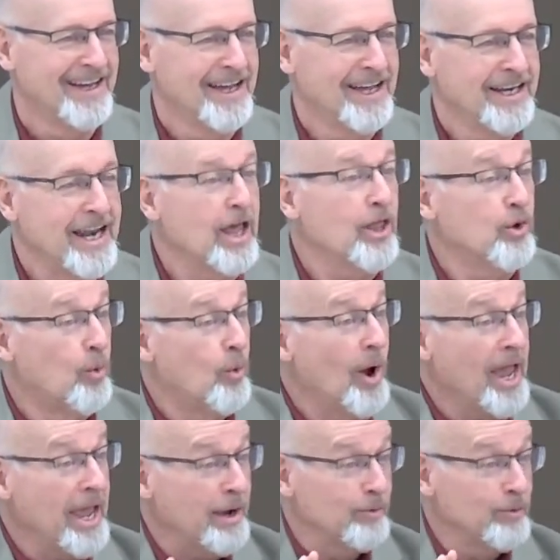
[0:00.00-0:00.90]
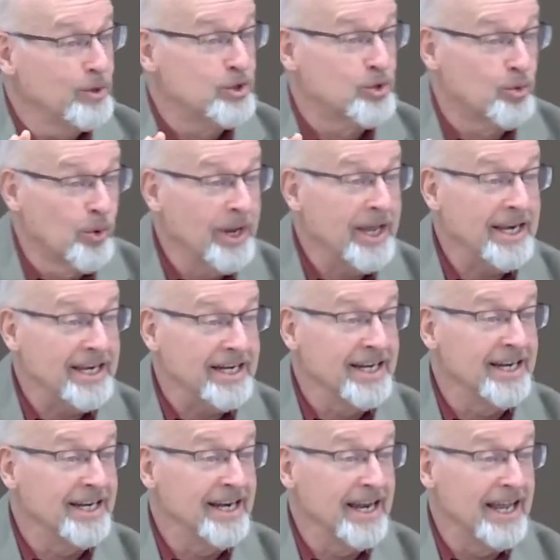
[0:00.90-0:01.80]
Now, the way it was
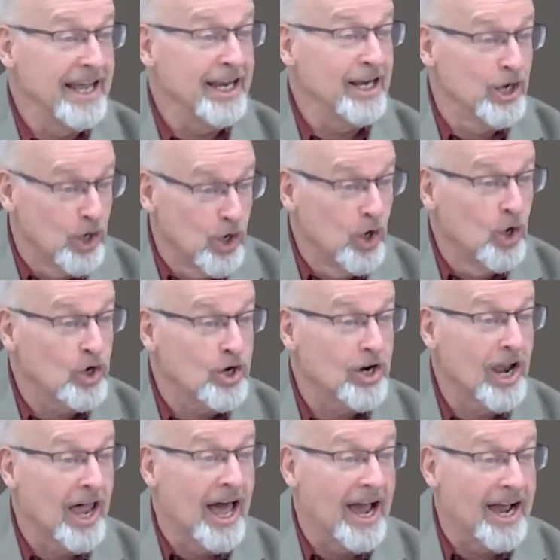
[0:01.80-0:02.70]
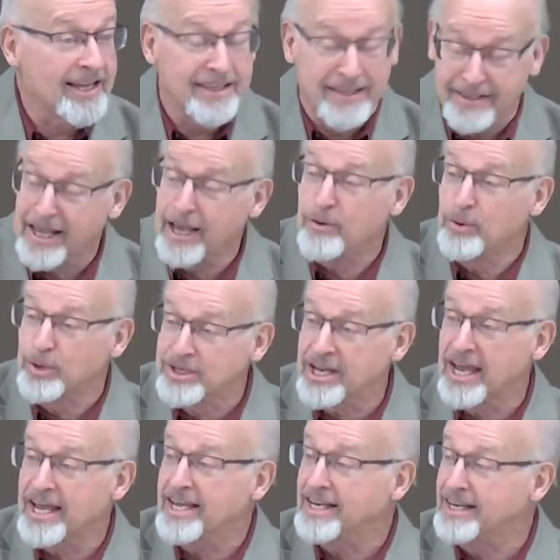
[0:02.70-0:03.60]
written, it looked like that they were
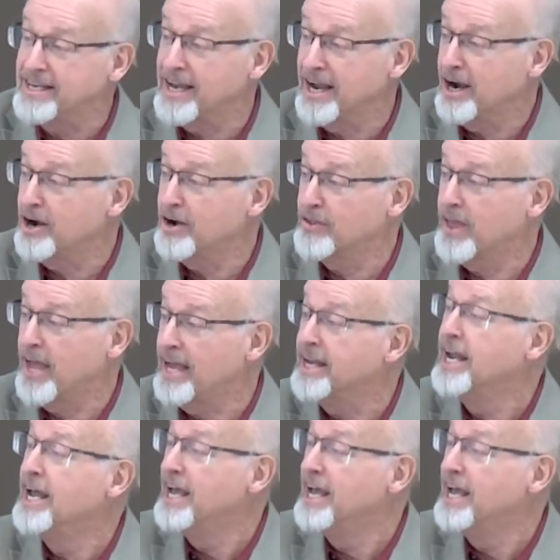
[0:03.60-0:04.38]
taking care of that